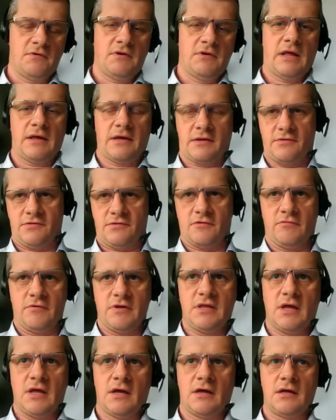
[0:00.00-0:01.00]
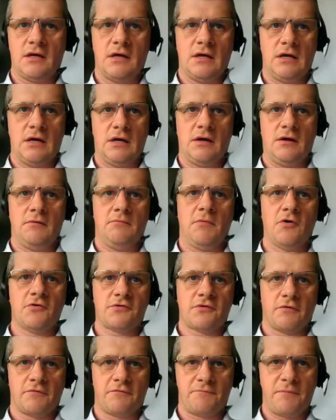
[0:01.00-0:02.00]
like in Slovenia,
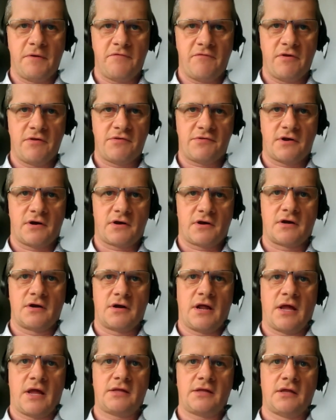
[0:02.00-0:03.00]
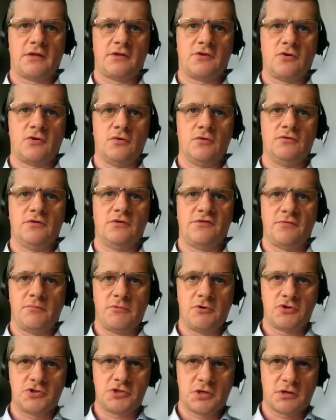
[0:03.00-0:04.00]
most of PVs are connected to
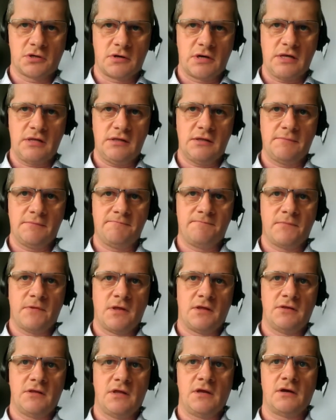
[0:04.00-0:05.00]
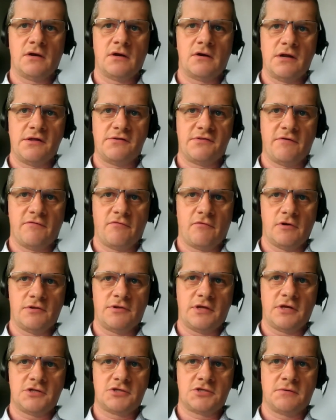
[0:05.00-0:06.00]
distribution grid, they increase the
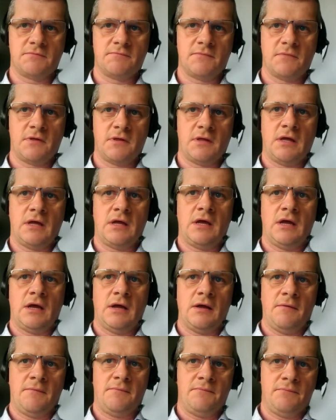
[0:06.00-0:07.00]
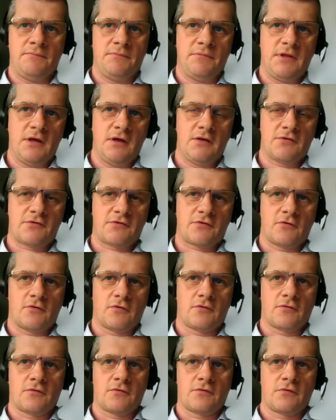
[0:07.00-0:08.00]
voltage.
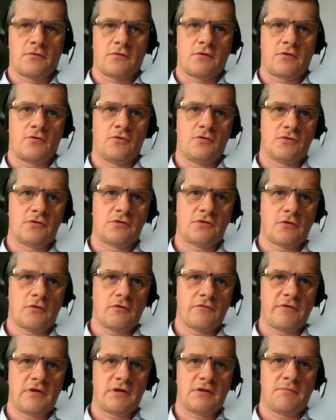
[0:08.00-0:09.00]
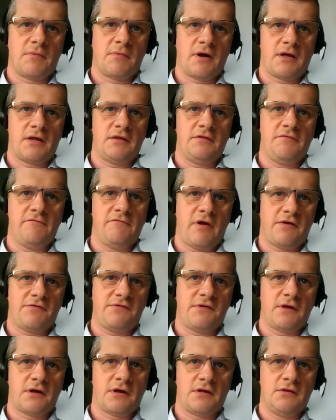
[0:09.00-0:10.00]
DSO could solve it by
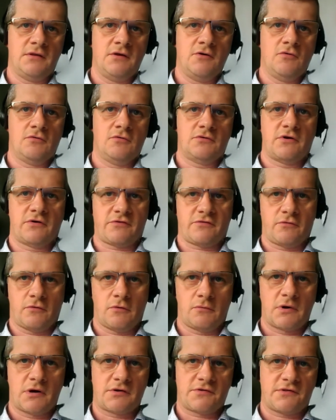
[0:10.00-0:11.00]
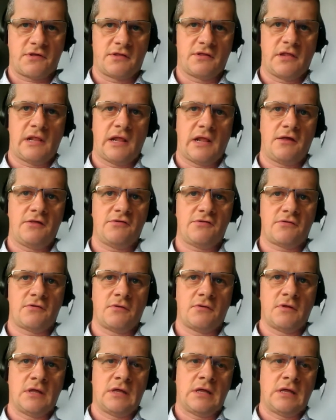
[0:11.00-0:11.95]
investing in new transformers and lines,